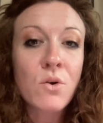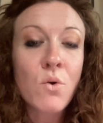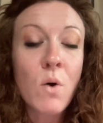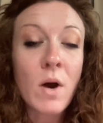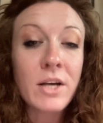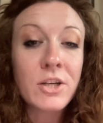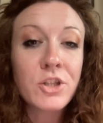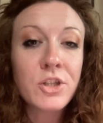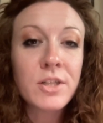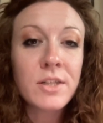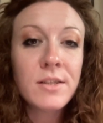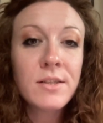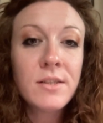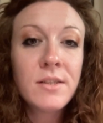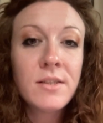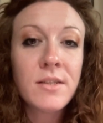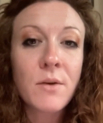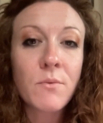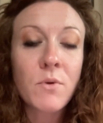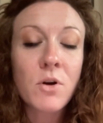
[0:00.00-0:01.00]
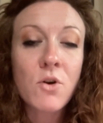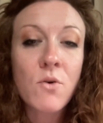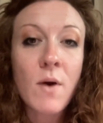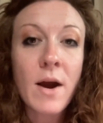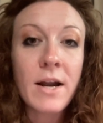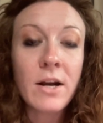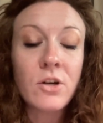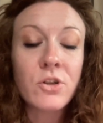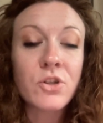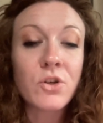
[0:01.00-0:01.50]
questions that
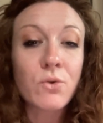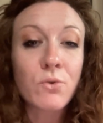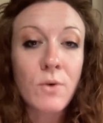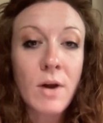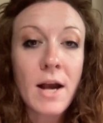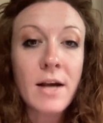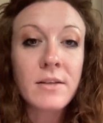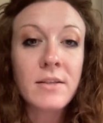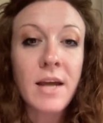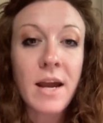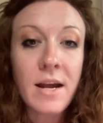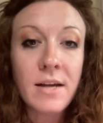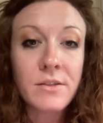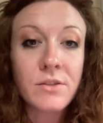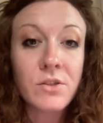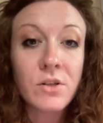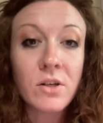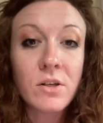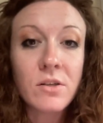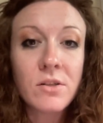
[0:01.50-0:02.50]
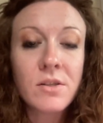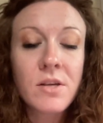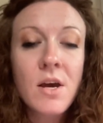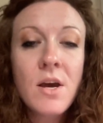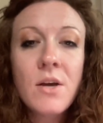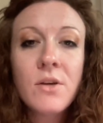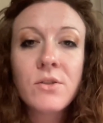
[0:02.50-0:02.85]
require direct answers.